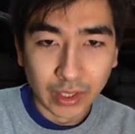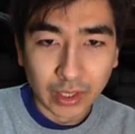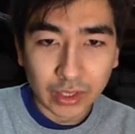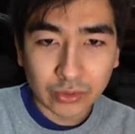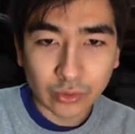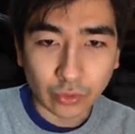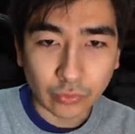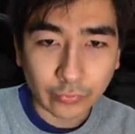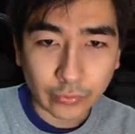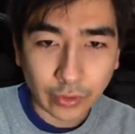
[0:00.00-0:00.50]

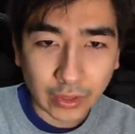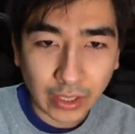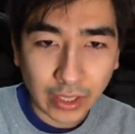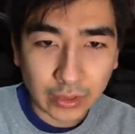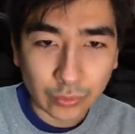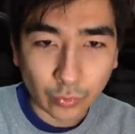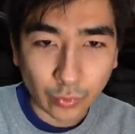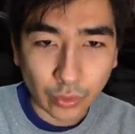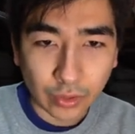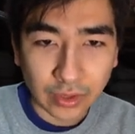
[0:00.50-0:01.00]
Don't
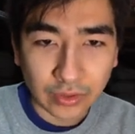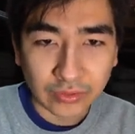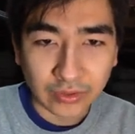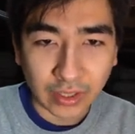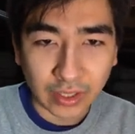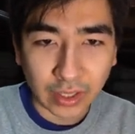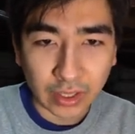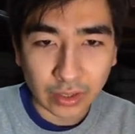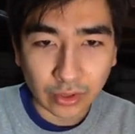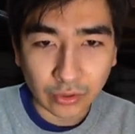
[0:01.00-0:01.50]
forget, work is
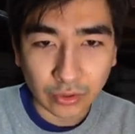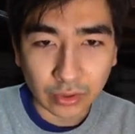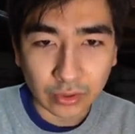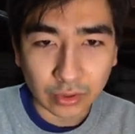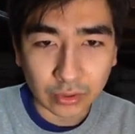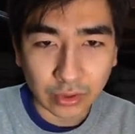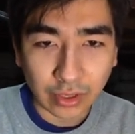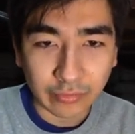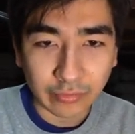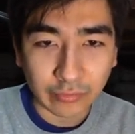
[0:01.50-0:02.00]
secondary to
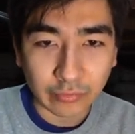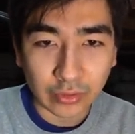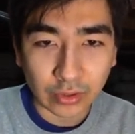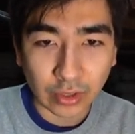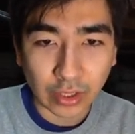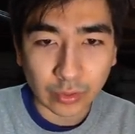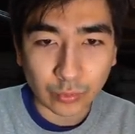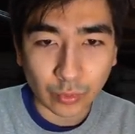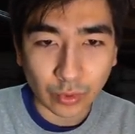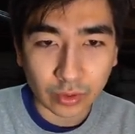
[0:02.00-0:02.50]
life. If you
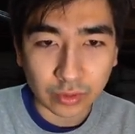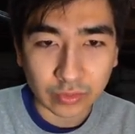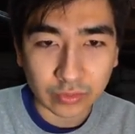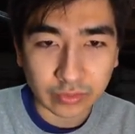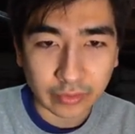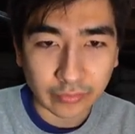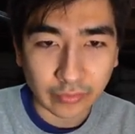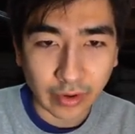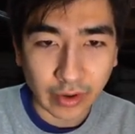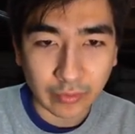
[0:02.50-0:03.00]
need work to
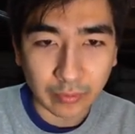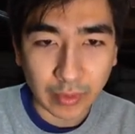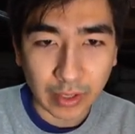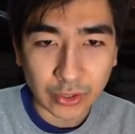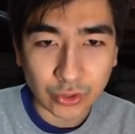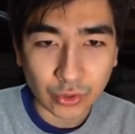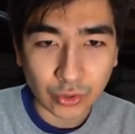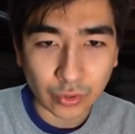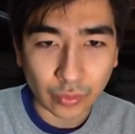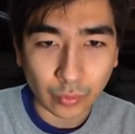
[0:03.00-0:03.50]
survive, make
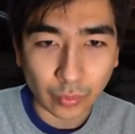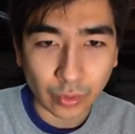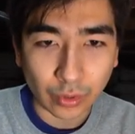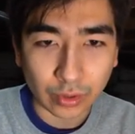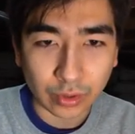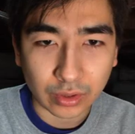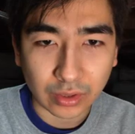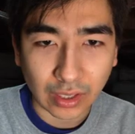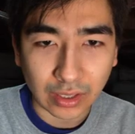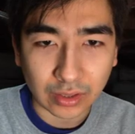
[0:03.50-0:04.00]
sure to work
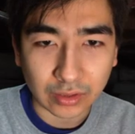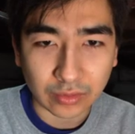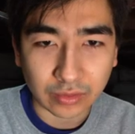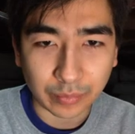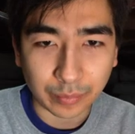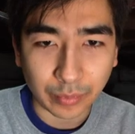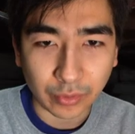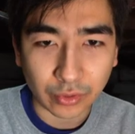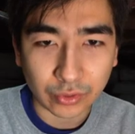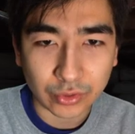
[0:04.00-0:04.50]
that can
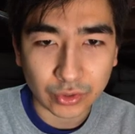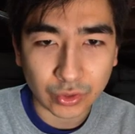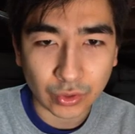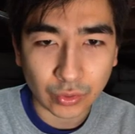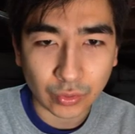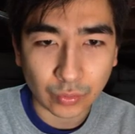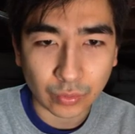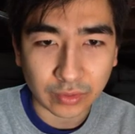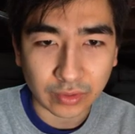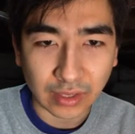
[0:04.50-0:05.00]
support you.
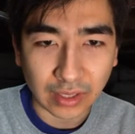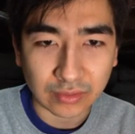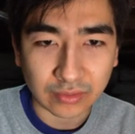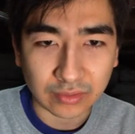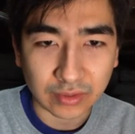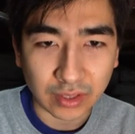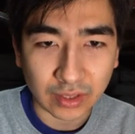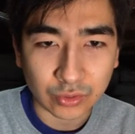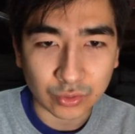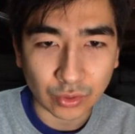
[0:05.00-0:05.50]
With that
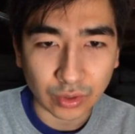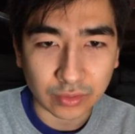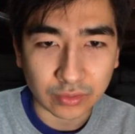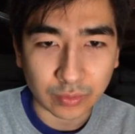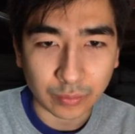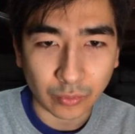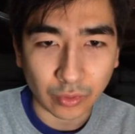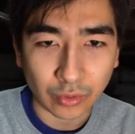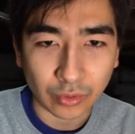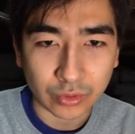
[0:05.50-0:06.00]
said, drink
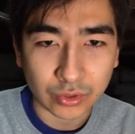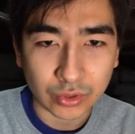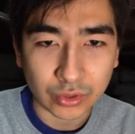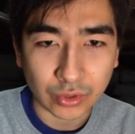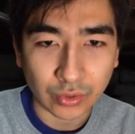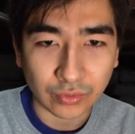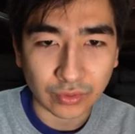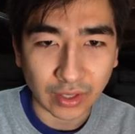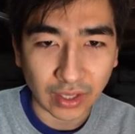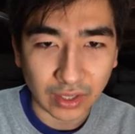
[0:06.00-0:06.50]
some orange
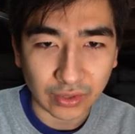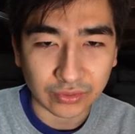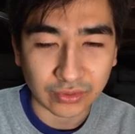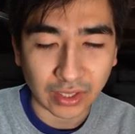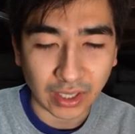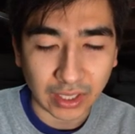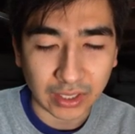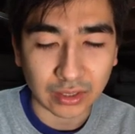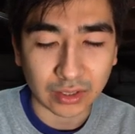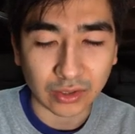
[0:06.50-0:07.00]
juice, house,
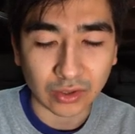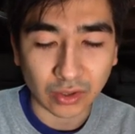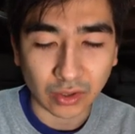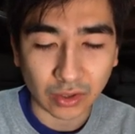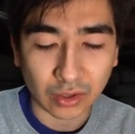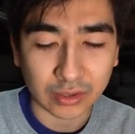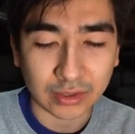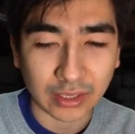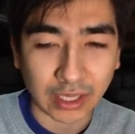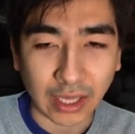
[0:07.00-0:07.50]
and
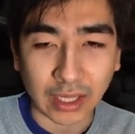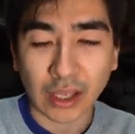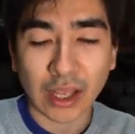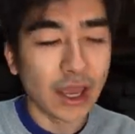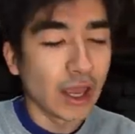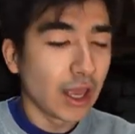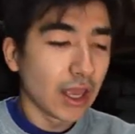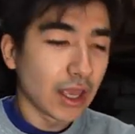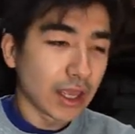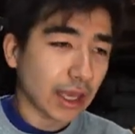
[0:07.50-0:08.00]
all that.
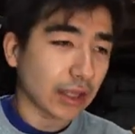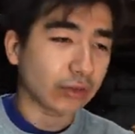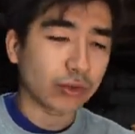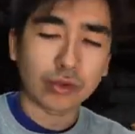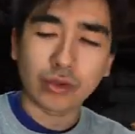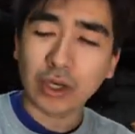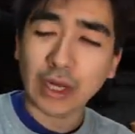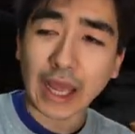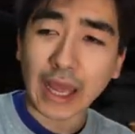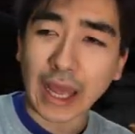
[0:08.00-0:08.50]
Yeah, so
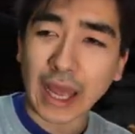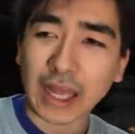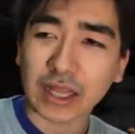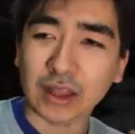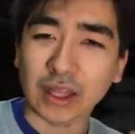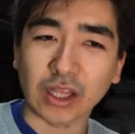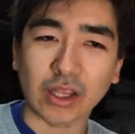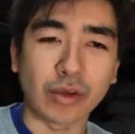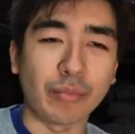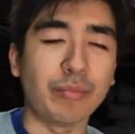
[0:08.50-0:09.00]
today I had
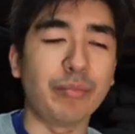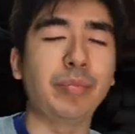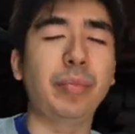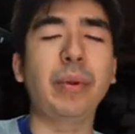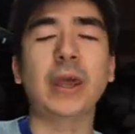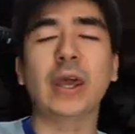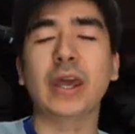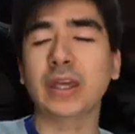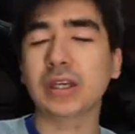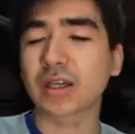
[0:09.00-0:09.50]
like a
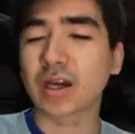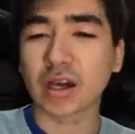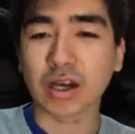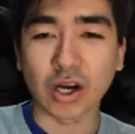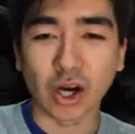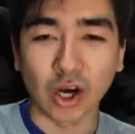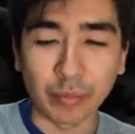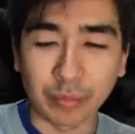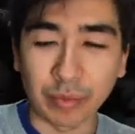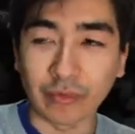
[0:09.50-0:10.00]
big
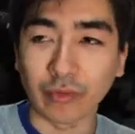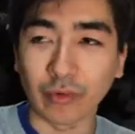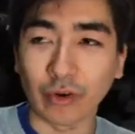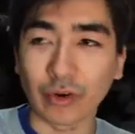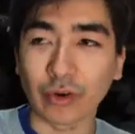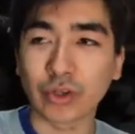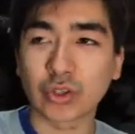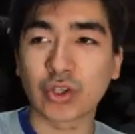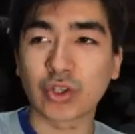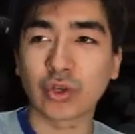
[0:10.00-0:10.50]
gulp of
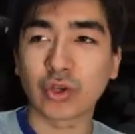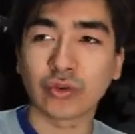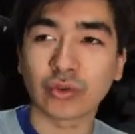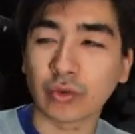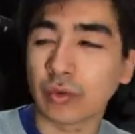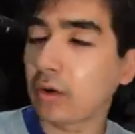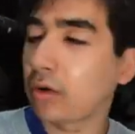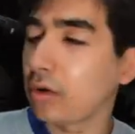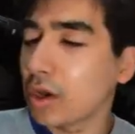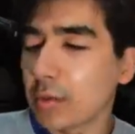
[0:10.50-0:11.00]
orange juice,
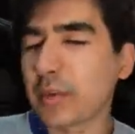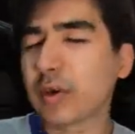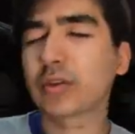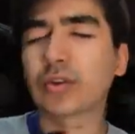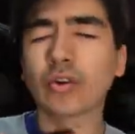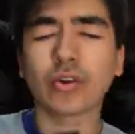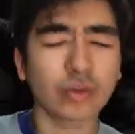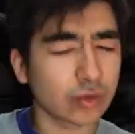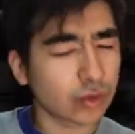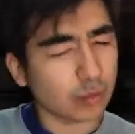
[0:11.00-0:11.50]
so my
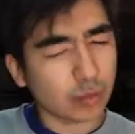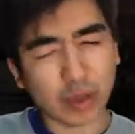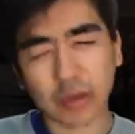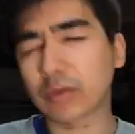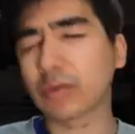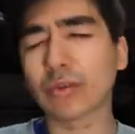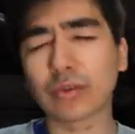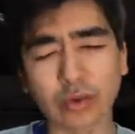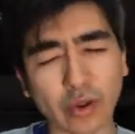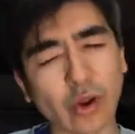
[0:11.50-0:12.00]

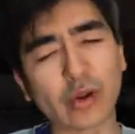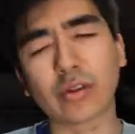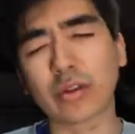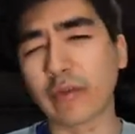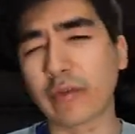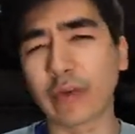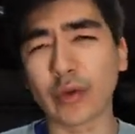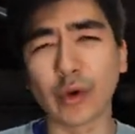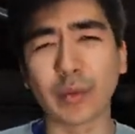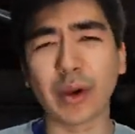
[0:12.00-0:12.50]
throat started to
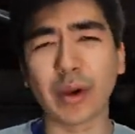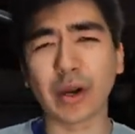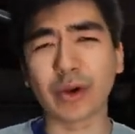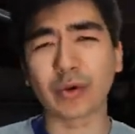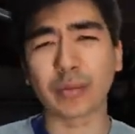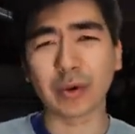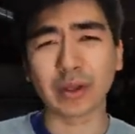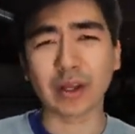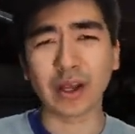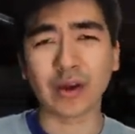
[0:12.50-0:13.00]
feel better,
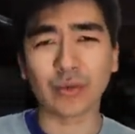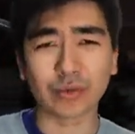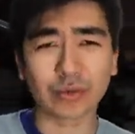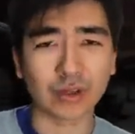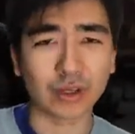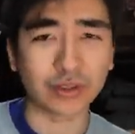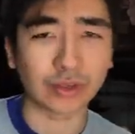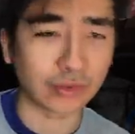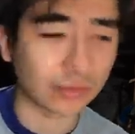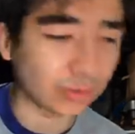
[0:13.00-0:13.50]
but now it was all this